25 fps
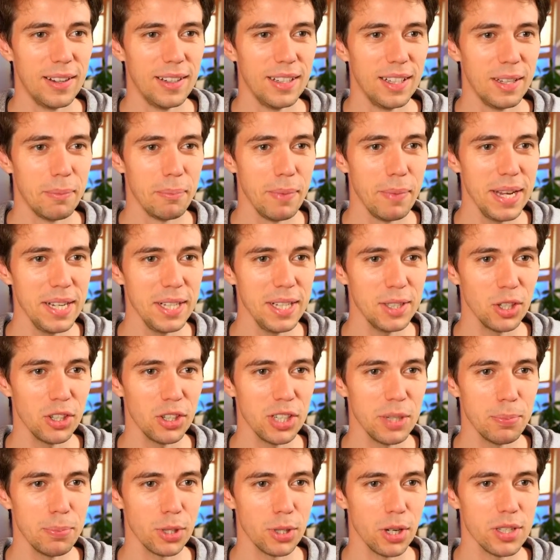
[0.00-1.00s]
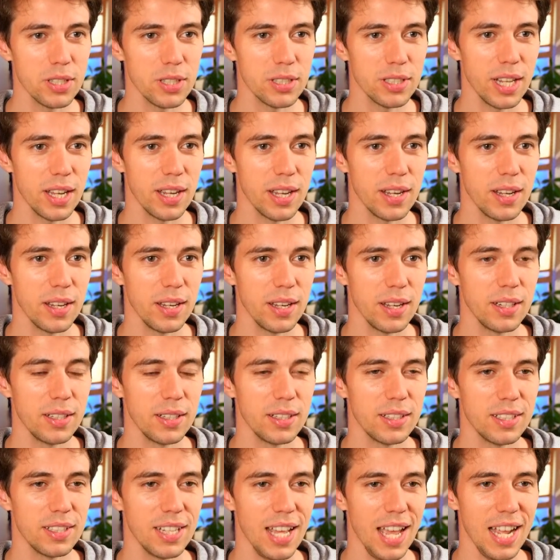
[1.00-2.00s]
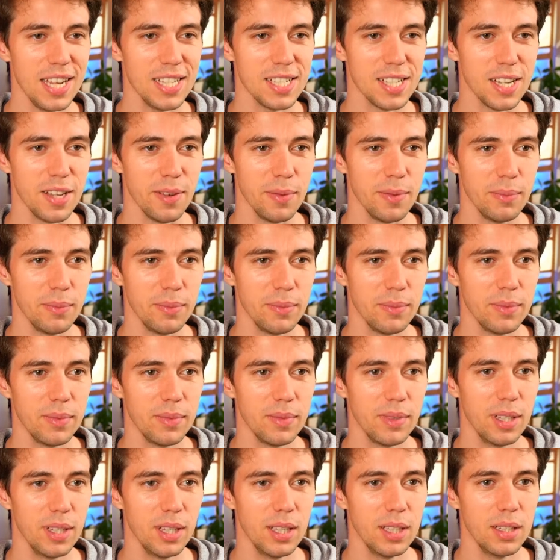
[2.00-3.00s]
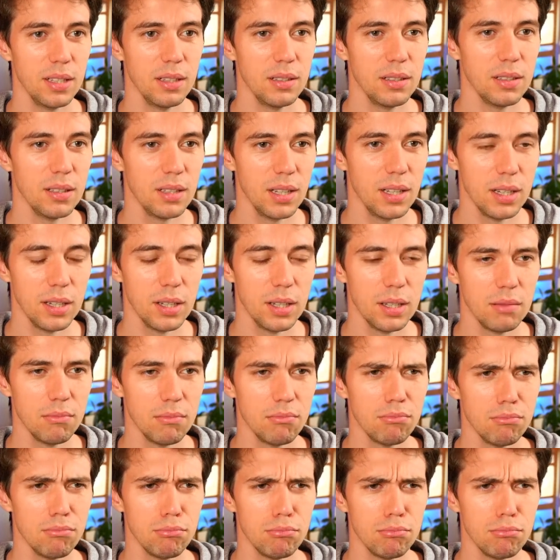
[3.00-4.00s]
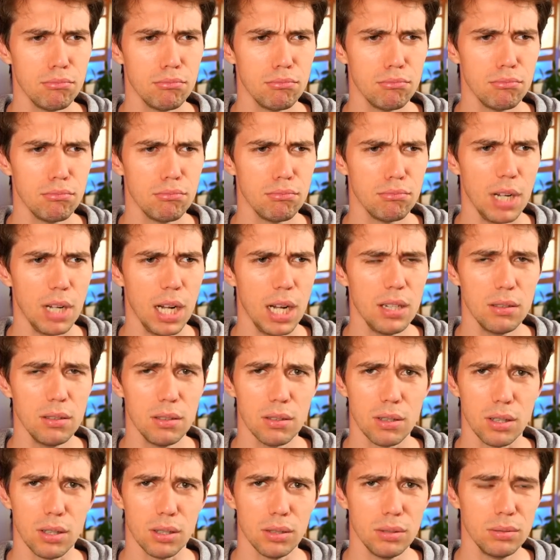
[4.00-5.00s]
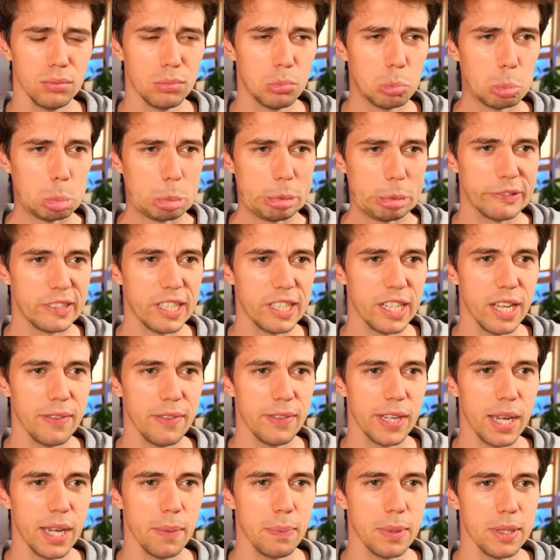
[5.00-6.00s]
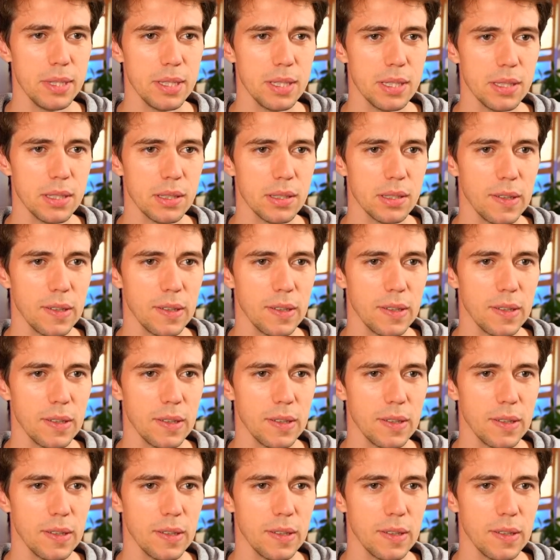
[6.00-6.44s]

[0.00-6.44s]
Mandatory prostate exam. I don't know if that ever happens.